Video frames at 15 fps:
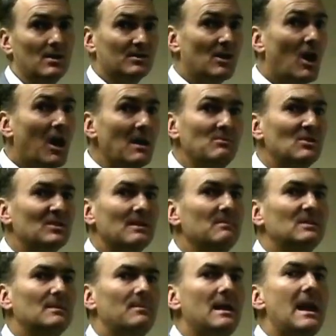Time just
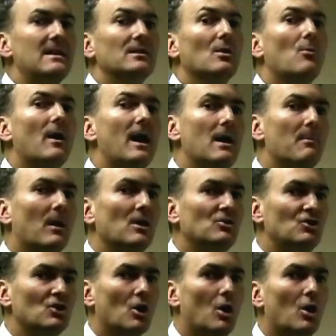seems to be eaten away by
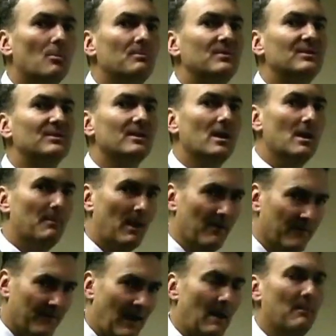jobs, by
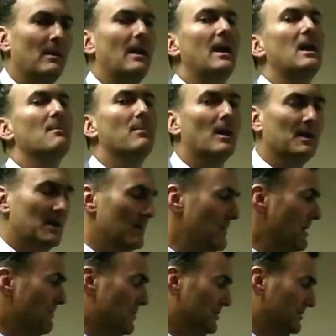family, and by
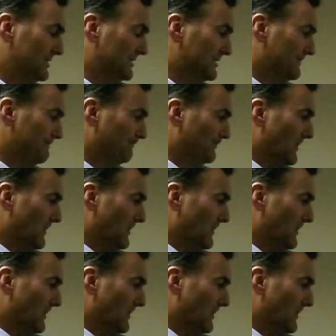commitments.